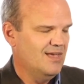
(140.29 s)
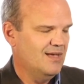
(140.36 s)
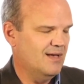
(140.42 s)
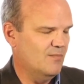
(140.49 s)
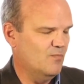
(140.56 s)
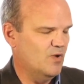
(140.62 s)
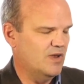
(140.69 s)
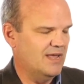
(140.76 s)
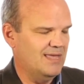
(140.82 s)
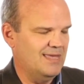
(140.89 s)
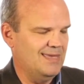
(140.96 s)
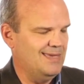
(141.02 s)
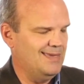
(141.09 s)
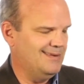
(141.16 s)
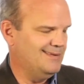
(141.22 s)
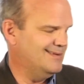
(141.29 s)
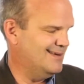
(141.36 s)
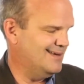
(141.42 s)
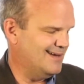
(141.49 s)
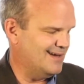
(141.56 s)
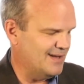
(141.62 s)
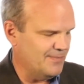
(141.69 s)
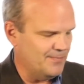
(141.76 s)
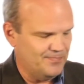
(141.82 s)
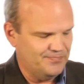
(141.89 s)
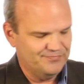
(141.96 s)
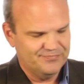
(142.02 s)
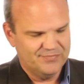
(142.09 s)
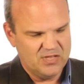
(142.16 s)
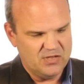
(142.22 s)
um, when i eat
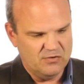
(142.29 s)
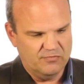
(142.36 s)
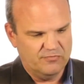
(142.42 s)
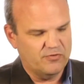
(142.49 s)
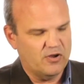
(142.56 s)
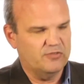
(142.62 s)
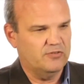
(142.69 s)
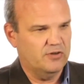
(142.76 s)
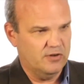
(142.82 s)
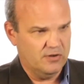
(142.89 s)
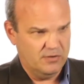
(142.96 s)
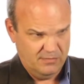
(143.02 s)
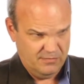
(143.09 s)
um, you know, frosted